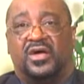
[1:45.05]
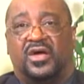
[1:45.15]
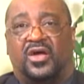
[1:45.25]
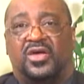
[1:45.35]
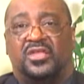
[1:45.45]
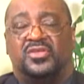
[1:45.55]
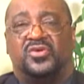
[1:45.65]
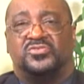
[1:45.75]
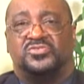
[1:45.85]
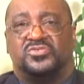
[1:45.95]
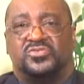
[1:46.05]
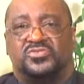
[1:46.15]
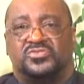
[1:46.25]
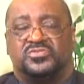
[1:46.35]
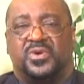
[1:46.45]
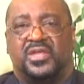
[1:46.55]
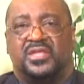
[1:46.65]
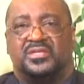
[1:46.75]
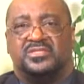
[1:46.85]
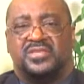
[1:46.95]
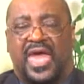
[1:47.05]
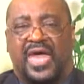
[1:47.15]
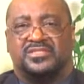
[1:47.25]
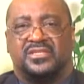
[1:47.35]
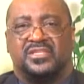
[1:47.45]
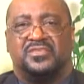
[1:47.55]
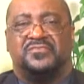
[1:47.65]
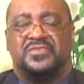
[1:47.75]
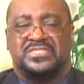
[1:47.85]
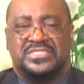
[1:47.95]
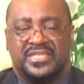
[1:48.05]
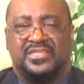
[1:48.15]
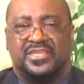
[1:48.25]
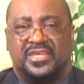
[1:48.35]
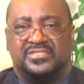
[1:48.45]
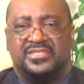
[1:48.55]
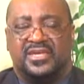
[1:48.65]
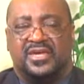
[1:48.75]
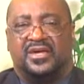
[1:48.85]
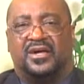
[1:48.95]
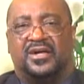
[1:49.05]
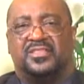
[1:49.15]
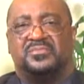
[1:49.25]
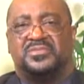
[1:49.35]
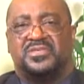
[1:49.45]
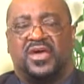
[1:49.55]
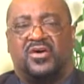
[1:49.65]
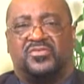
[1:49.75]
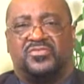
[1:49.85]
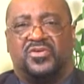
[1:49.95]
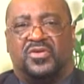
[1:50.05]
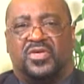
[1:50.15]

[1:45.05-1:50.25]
are in those schools, but it is actually the facilities themselves.